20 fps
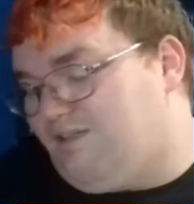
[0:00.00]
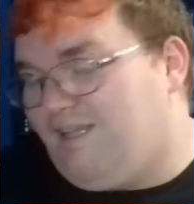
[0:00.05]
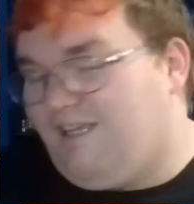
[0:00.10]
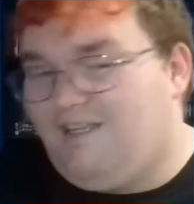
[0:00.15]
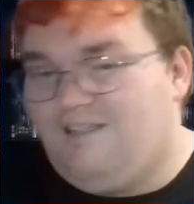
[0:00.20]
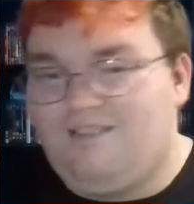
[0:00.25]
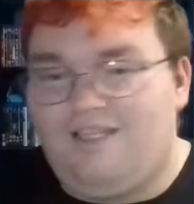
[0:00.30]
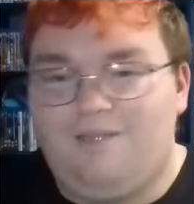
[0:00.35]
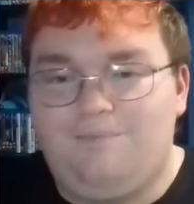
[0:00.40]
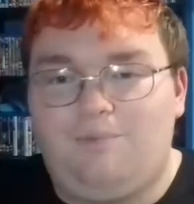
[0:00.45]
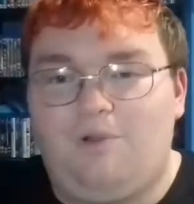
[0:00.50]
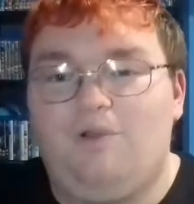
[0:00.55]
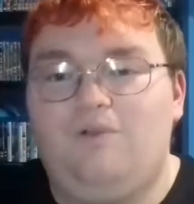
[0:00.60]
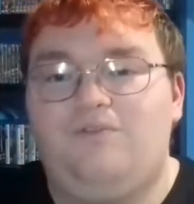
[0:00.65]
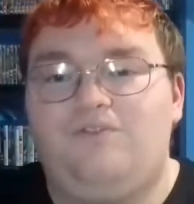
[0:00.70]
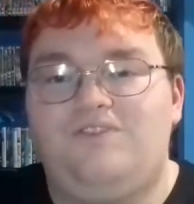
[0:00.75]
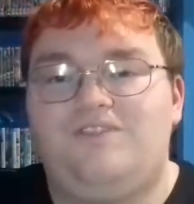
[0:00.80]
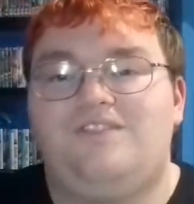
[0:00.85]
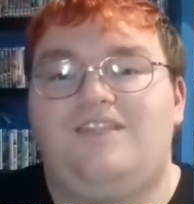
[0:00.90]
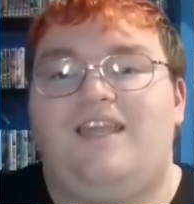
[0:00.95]
They
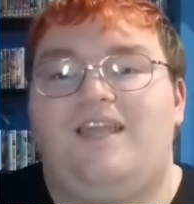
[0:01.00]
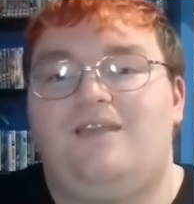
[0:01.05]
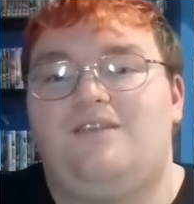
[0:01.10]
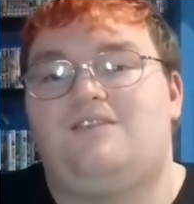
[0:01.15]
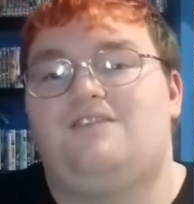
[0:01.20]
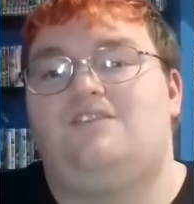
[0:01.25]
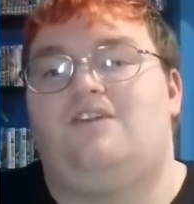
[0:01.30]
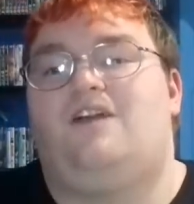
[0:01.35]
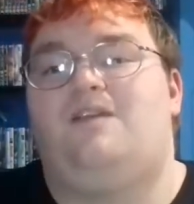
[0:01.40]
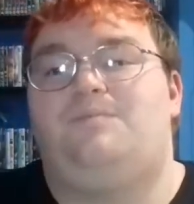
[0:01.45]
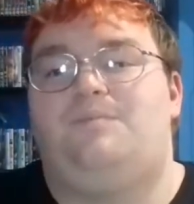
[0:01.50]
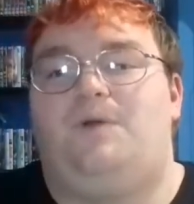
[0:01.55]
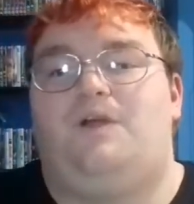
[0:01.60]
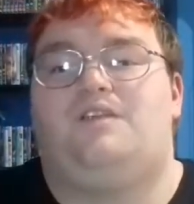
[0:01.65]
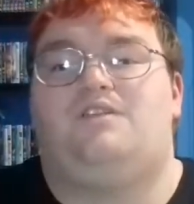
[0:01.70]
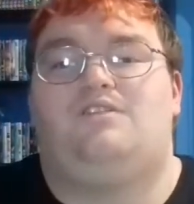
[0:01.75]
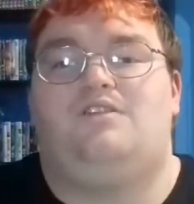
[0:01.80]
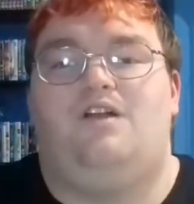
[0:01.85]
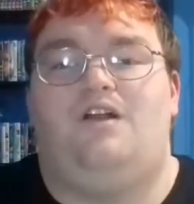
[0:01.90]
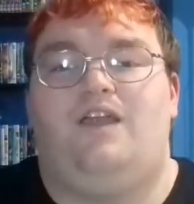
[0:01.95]
both sit side by
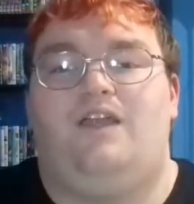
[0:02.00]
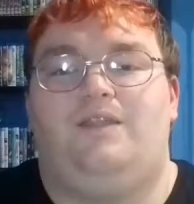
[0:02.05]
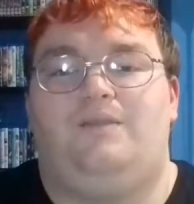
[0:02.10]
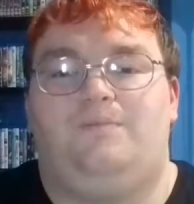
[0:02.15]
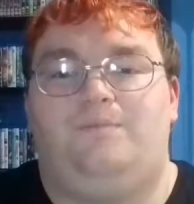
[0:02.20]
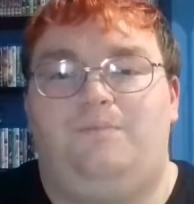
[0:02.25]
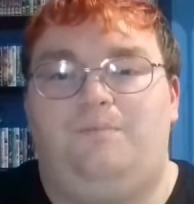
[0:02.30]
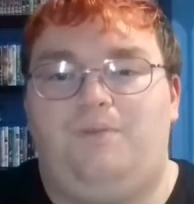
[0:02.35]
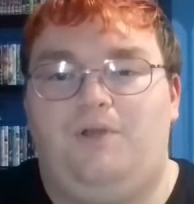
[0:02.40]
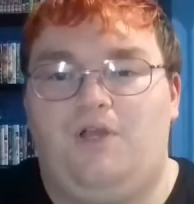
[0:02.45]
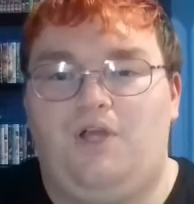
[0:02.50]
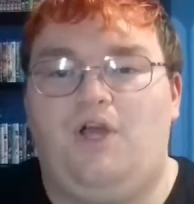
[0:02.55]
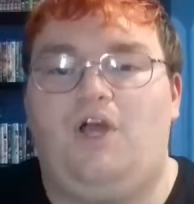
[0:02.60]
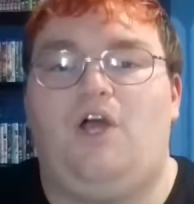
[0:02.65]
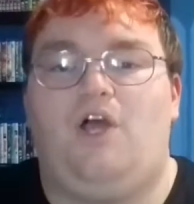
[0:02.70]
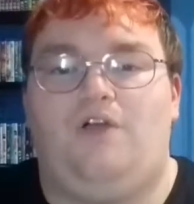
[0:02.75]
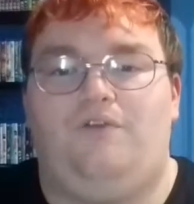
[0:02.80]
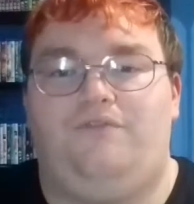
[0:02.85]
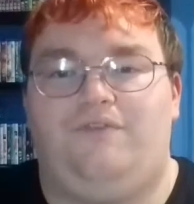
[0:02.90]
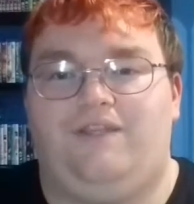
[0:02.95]
side
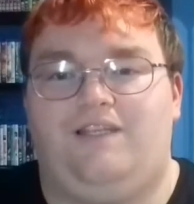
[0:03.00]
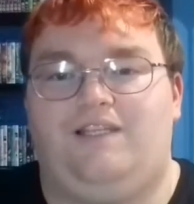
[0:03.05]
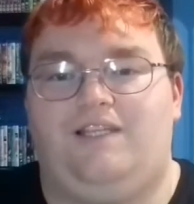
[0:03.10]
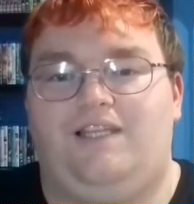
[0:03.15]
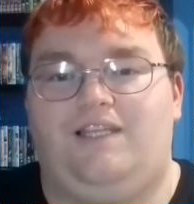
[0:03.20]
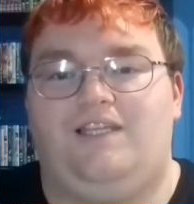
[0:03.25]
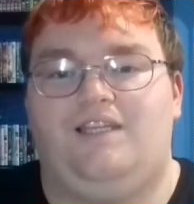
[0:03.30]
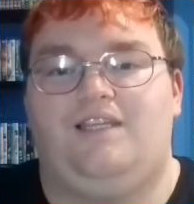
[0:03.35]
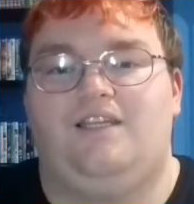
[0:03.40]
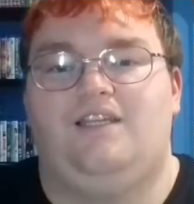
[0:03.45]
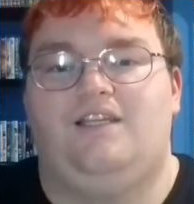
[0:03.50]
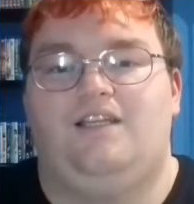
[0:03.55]
perfectly.